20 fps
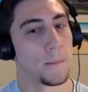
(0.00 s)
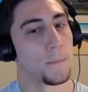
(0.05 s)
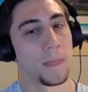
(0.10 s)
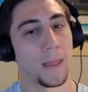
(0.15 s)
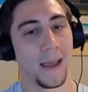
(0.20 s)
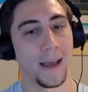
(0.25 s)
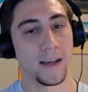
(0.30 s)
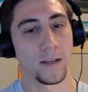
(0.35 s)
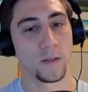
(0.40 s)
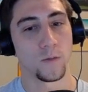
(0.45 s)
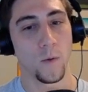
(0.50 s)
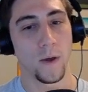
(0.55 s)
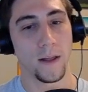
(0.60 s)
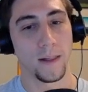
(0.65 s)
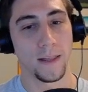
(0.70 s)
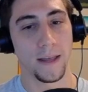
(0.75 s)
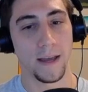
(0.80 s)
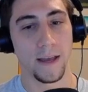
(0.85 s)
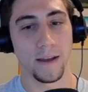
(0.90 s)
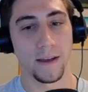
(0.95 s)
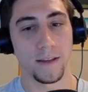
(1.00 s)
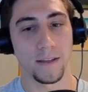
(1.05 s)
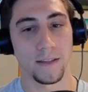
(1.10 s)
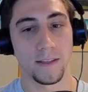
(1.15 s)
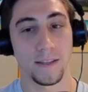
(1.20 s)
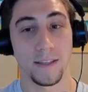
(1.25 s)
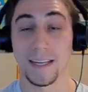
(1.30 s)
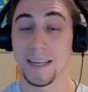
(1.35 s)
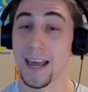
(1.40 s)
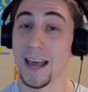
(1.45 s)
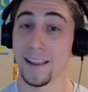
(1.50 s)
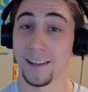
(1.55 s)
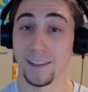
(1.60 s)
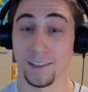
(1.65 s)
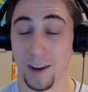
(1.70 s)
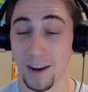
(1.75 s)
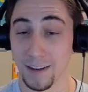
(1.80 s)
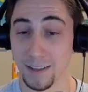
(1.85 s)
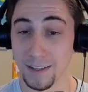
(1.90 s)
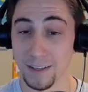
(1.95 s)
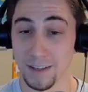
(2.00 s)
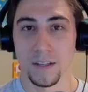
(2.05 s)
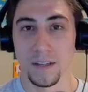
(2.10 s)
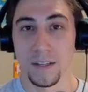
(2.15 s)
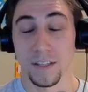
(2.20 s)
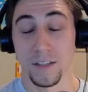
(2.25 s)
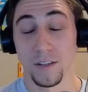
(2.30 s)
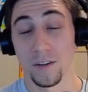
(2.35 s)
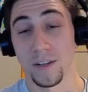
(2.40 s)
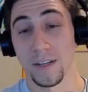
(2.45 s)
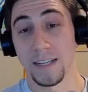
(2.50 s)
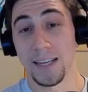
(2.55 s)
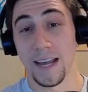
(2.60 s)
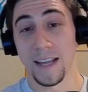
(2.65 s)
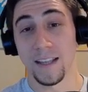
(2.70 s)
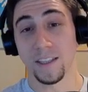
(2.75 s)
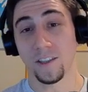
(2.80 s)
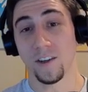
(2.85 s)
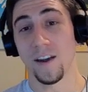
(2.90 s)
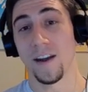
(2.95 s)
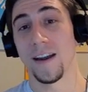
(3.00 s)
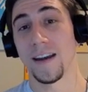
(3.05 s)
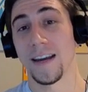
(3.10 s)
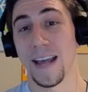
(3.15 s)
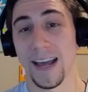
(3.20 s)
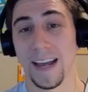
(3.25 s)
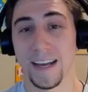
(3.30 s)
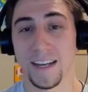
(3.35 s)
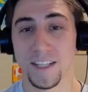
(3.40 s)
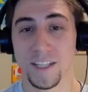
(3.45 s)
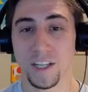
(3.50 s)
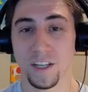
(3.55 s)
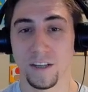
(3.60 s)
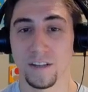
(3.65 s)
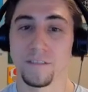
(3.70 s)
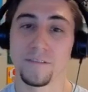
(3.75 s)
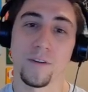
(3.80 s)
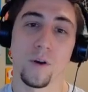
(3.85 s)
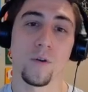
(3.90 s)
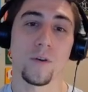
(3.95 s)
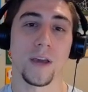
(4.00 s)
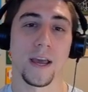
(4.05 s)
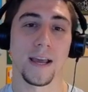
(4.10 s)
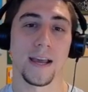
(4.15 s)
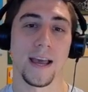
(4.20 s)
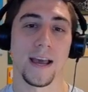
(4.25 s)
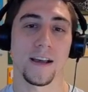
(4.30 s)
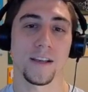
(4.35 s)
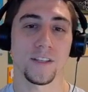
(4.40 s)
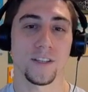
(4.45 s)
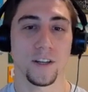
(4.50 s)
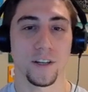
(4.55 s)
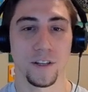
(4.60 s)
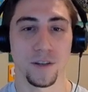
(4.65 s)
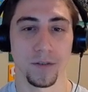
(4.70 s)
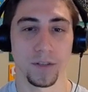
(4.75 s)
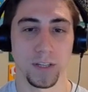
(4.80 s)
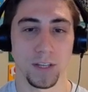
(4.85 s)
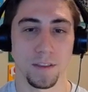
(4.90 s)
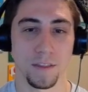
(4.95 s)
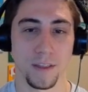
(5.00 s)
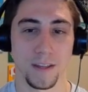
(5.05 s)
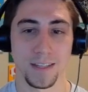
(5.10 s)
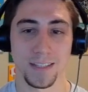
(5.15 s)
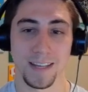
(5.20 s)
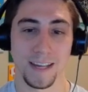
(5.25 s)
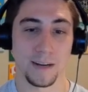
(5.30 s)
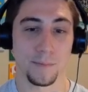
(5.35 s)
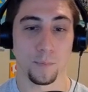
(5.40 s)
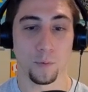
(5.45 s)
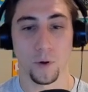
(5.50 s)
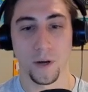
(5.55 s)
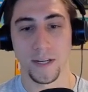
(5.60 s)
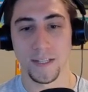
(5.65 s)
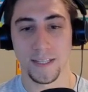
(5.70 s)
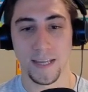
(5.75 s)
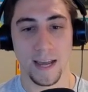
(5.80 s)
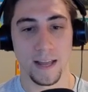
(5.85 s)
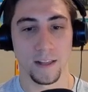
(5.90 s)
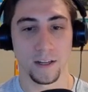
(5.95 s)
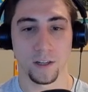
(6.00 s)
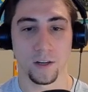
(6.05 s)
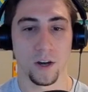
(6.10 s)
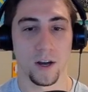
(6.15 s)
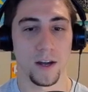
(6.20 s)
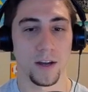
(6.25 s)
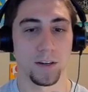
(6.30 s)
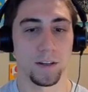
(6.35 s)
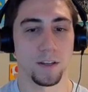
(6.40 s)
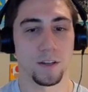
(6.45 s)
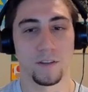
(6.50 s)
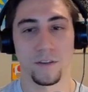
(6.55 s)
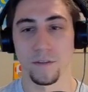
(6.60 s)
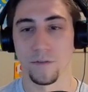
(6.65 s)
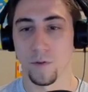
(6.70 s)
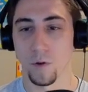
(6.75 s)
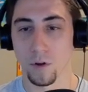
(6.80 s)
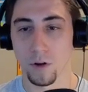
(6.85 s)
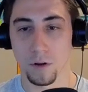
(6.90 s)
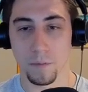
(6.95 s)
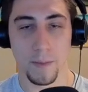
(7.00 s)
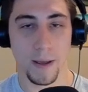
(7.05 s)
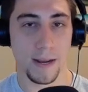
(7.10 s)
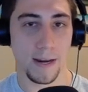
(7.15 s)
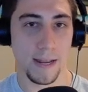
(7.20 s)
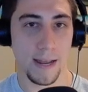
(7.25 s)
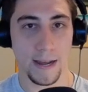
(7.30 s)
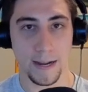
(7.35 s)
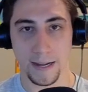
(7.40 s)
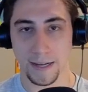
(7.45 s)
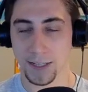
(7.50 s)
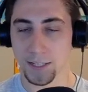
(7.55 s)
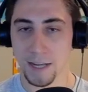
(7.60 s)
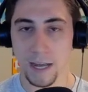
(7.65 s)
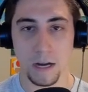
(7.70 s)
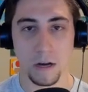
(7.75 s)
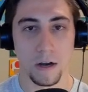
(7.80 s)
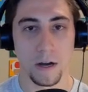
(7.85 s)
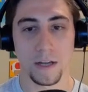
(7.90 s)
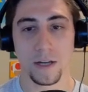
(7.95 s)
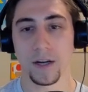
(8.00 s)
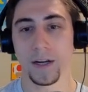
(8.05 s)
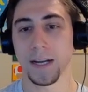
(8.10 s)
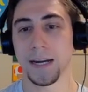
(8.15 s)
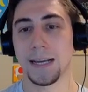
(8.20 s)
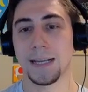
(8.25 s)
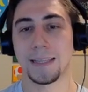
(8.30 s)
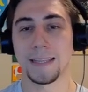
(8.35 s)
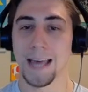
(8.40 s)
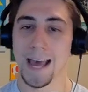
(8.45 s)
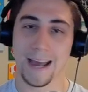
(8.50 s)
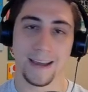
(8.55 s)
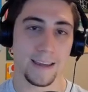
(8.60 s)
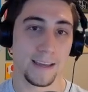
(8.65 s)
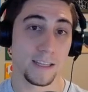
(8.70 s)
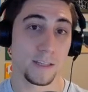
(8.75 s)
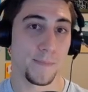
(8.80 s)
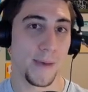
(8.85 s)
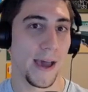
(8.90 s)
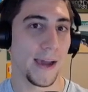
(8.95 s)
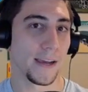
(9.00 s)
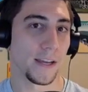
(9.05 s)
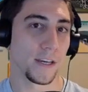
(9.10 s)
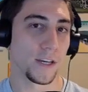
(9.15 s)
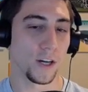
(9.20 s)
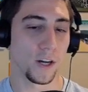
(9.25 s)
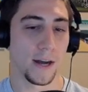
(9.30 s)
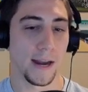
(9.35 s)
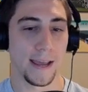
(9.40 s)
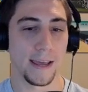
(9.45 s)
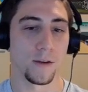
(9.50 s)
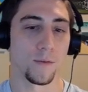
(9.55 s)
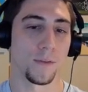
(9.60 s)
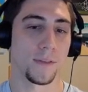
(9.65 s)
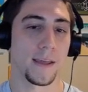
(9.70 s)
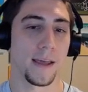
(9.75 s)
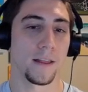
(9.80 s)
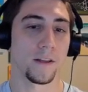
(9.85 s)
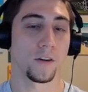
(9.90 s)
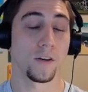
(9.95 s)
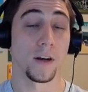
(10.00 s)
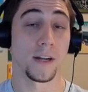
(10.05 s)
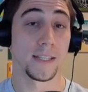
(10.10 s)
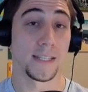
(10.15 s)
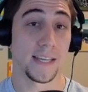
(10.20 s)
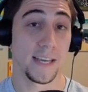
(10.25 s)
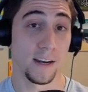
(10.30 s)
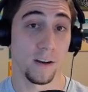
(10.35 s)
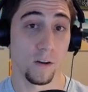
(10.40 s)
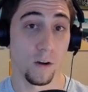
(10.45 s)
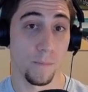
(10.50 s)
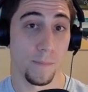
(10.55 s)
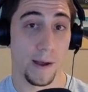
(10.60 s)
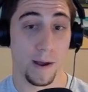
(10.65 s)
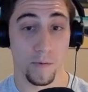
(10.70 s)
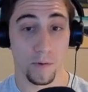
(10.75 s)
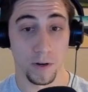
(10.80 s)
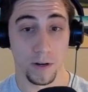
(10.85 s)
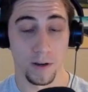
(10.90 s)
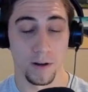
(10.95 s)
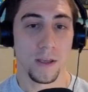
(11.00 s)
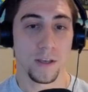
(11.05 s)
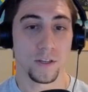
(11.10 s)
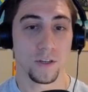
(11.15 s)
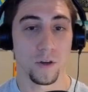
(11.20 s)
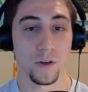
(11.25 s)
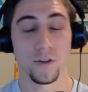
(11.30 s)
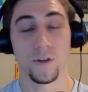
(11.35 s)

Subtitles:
as well as the Galakrond. So Galakrond, as you're invoking, as you're using things like Praise Galakrond, Devoted Maniac, etc., you're getting lackeys back into your hand with Galakrond's hero power. So you